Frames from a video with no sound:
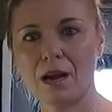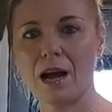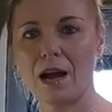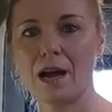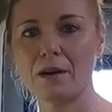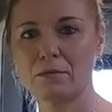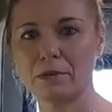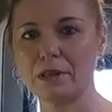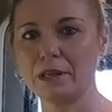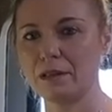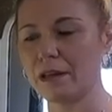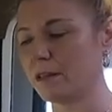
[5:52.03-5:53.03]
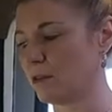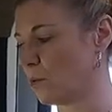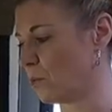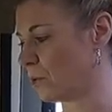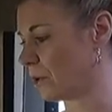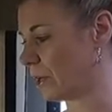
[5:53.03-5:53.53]
I, I really like the
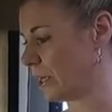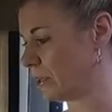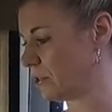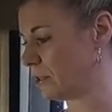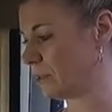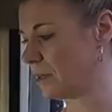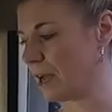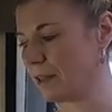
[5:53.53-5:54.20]
corner kitchen.